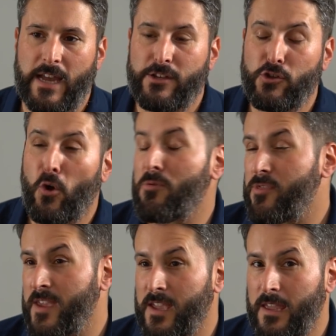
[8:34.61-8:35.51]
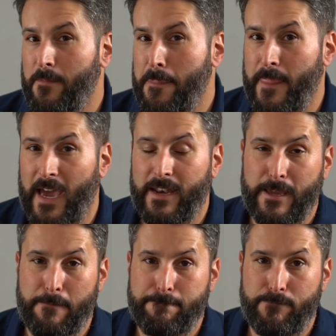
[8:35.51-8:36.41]
I don't think that
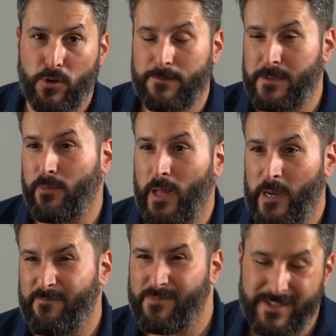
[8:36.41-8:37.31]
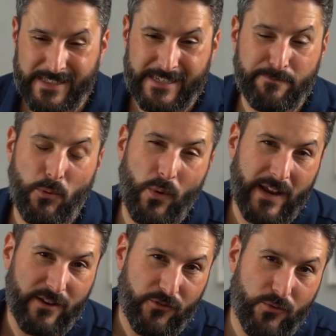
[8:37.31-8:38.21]
it puts people out of business, but what
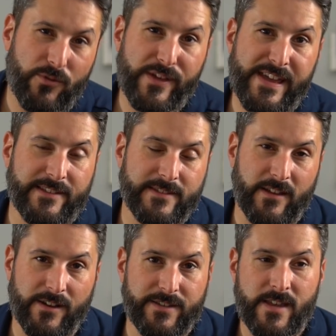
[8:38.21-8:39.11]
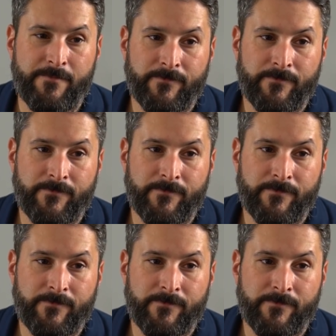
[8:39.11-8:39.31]
I do think it does